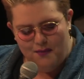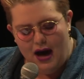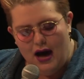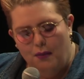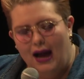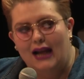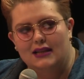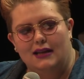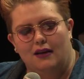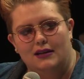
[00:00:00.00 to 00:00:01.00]
Uh, my
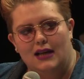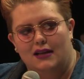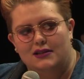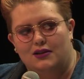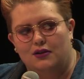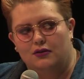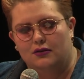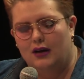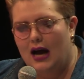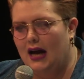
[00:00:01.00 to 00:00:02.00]
auntie owned a dance
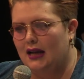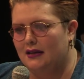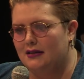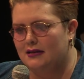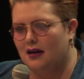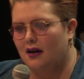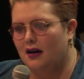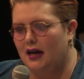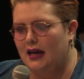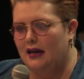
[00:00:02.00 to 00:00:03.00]
school, and
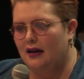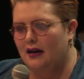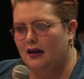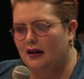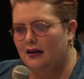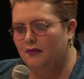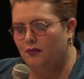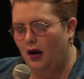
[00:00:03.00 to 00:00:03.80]
I, uh,